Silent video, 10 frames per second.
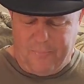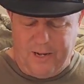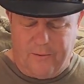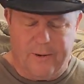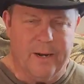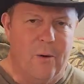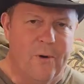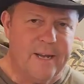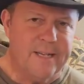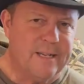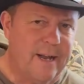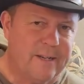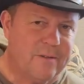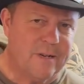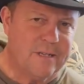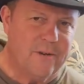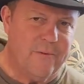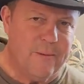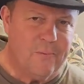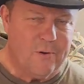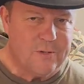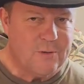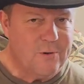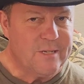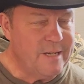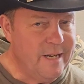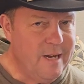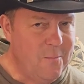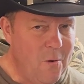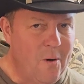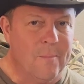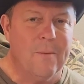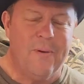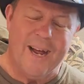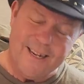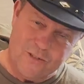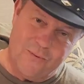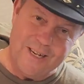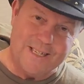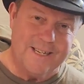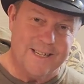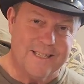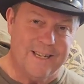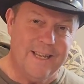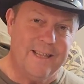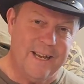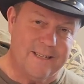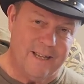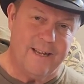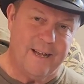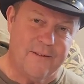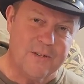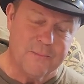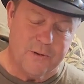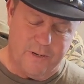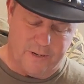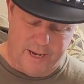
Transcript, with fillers: by the way now wiki's not a trusted resource anymore but back in 2016 they did have some good